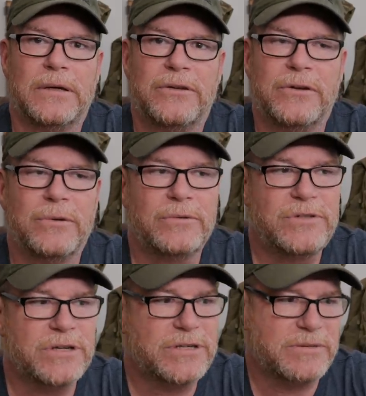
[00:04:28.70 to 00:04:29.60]
to
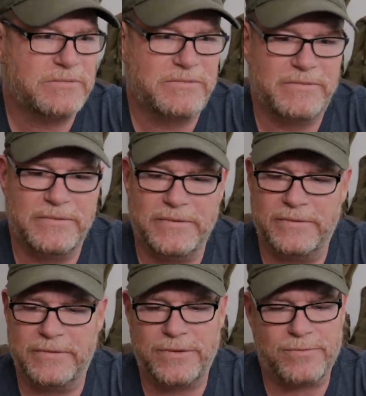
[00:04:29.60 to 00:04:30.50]
just
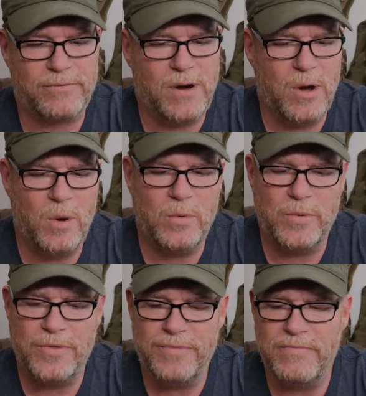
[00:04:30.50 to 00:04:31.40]

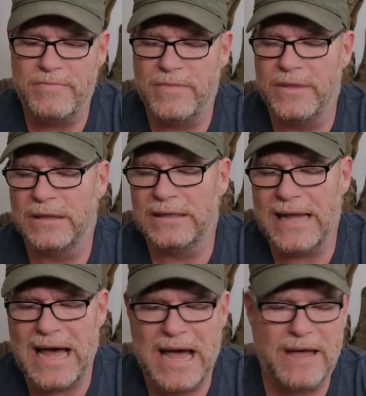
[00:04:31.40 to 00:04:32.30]
throw the
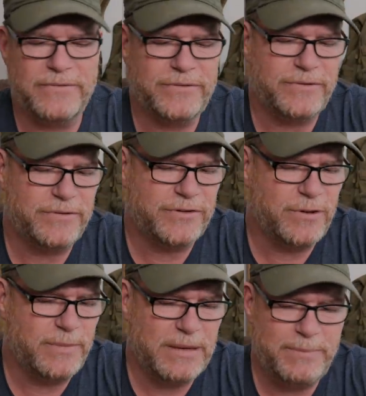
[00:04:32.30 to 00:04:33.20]
lives,
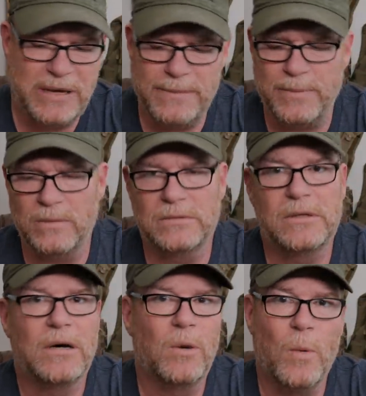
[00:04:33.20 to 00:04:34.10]
so many people
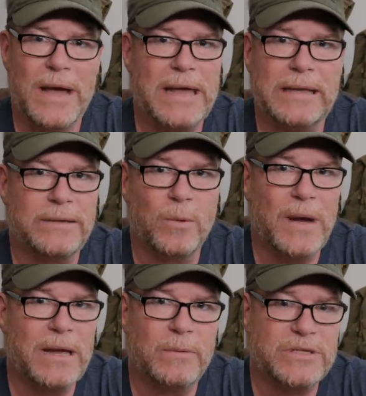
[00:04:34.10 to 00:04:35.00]
away the
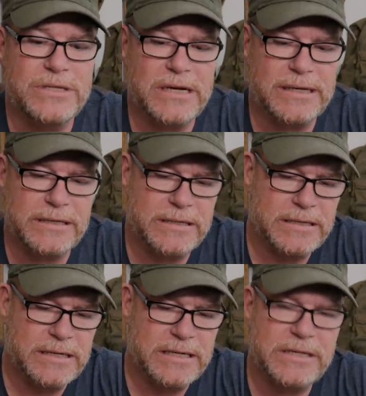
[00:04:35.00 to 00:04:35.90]
way it was done
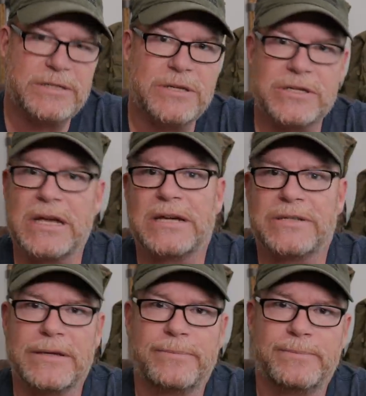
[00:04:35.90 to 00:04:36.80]
is
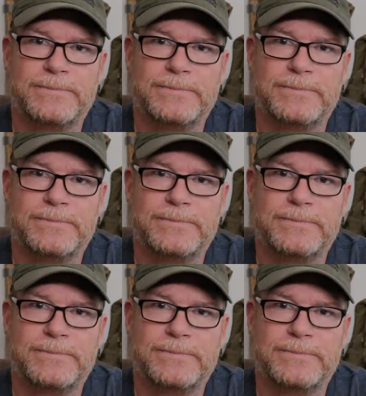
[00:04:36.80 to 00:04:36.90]
disgusting.